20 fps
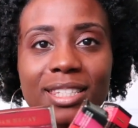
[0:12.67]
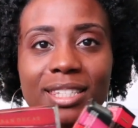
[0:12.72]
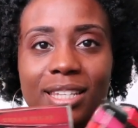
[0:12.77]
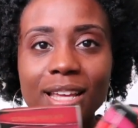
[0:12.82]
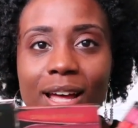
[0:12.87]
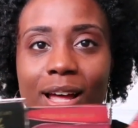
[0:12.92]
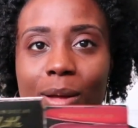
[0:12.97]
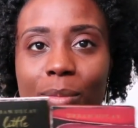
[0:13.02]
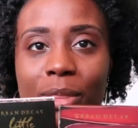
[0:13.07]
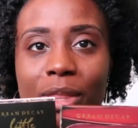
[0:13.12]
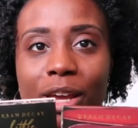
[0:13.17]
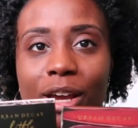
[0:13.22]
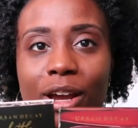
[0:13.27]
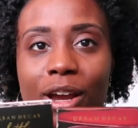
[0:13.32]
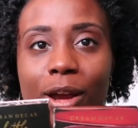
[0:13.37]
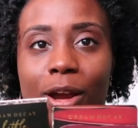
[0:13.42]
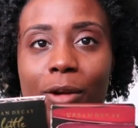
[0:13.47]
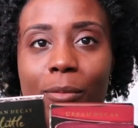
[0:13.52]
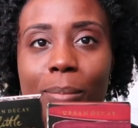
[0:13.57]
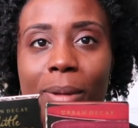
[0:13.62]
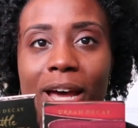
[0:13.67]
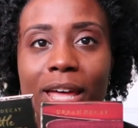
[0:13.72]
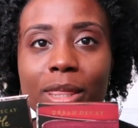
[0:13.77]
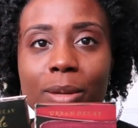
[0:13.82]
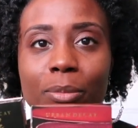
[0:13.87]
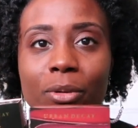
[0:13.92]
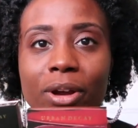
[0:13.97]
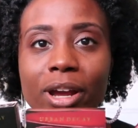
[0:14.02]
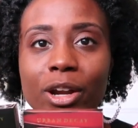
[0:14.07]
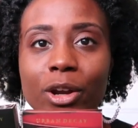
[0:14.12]
um, they're by
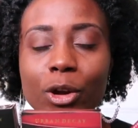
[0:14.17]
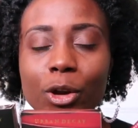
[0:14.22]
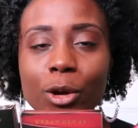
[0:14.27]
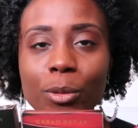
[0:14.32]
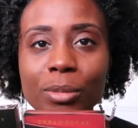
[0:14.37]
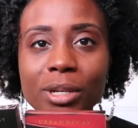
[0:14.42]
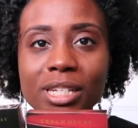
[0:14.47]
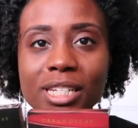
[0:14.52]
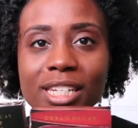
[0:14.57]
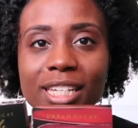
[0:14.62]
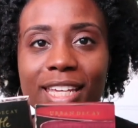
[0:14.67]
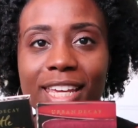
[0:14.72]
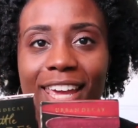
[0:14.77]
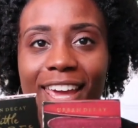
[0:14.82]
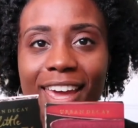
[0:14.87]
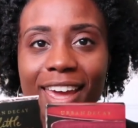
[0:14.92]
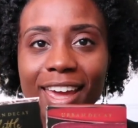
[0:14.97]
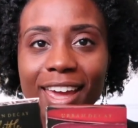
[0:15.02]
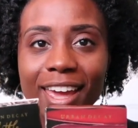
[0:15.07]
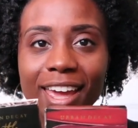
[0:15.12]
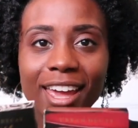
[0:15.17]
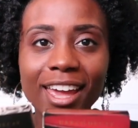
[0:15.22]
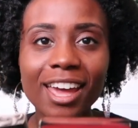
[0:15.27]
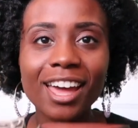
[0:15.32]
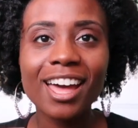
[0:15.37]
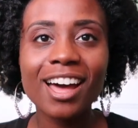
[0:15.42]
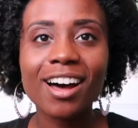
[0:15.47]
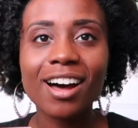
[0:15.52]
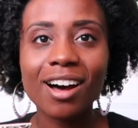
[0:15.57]
the brand Urban Decay